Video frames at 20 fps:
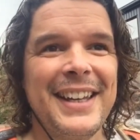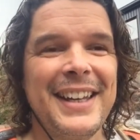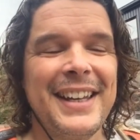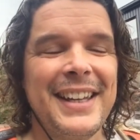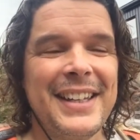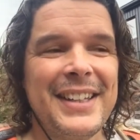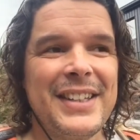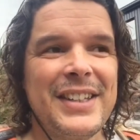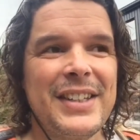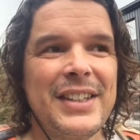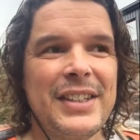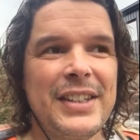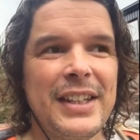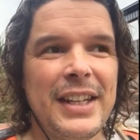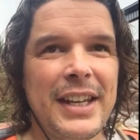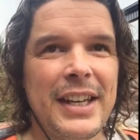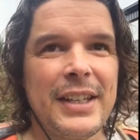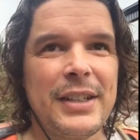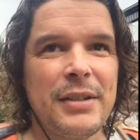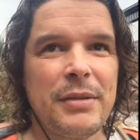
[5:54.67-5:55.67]
It's
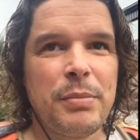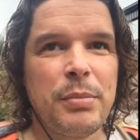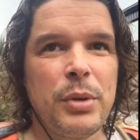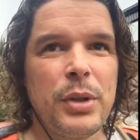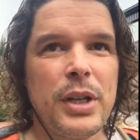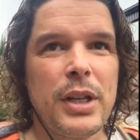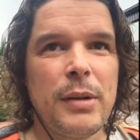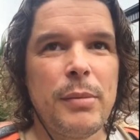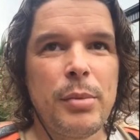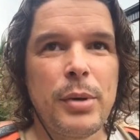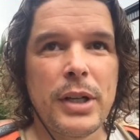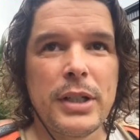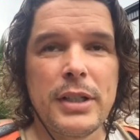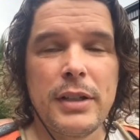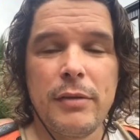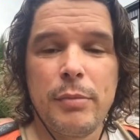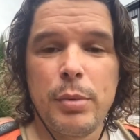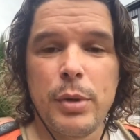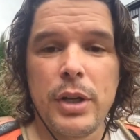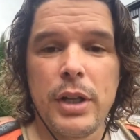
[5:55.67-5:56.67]
pretty impressive,
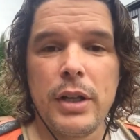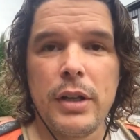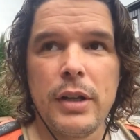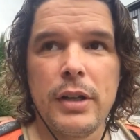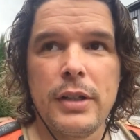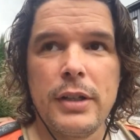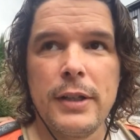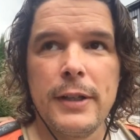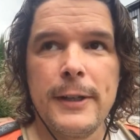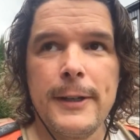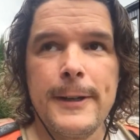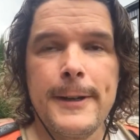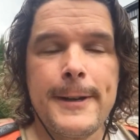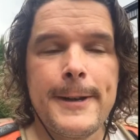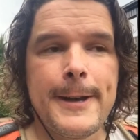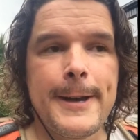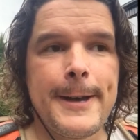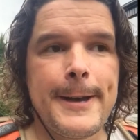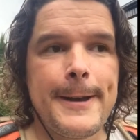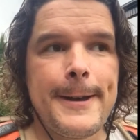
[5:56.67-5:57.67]
pretty good.
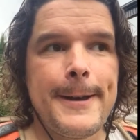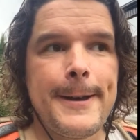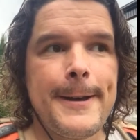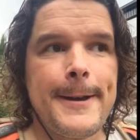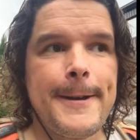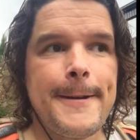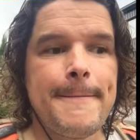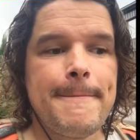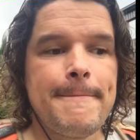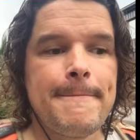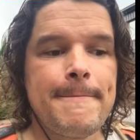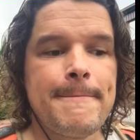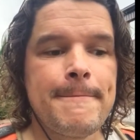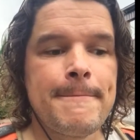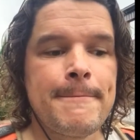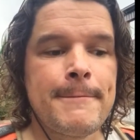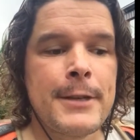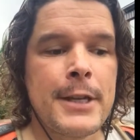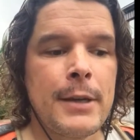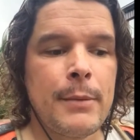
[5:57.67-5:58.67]

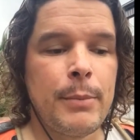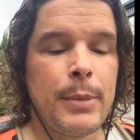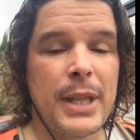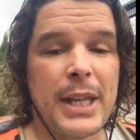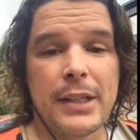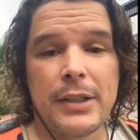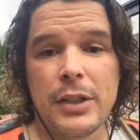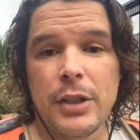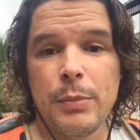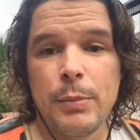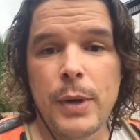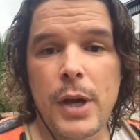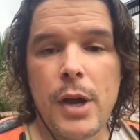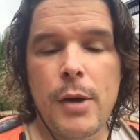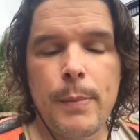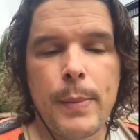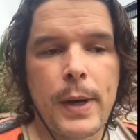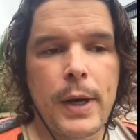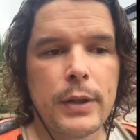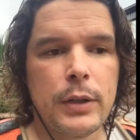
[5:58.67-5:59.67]
But that's just my own
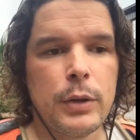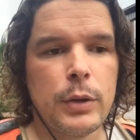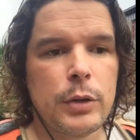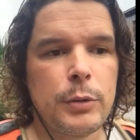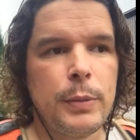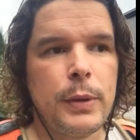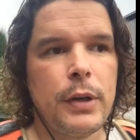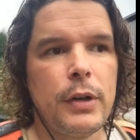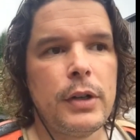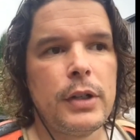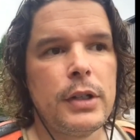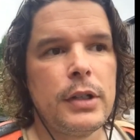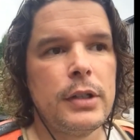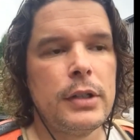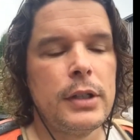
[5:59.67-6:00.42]
personal experience